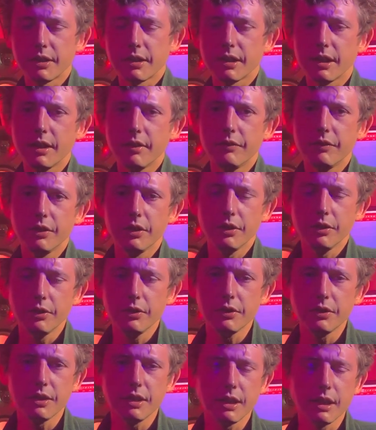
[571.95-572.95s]
And if you
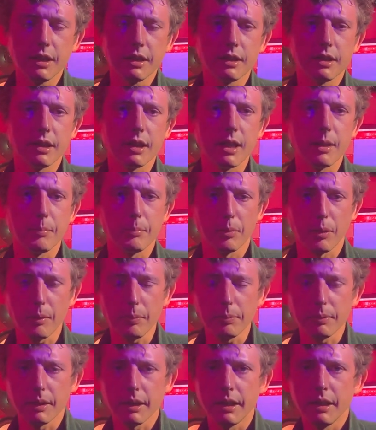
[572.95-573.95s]
use the internet
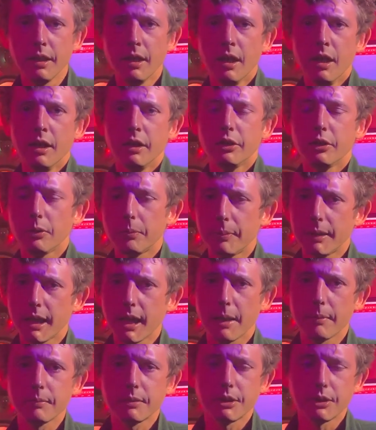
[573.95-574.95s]
properly, you'll
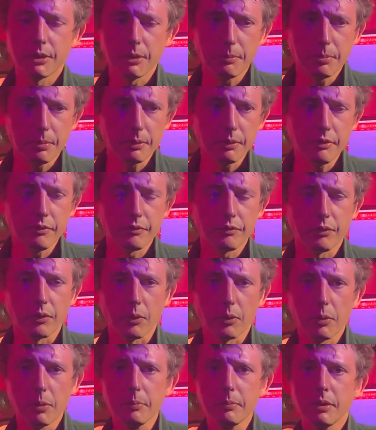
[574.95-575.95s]
become super
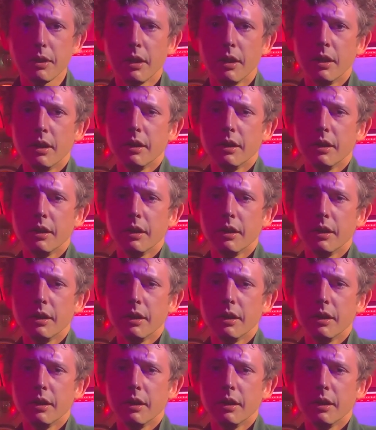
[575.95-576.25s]
informed.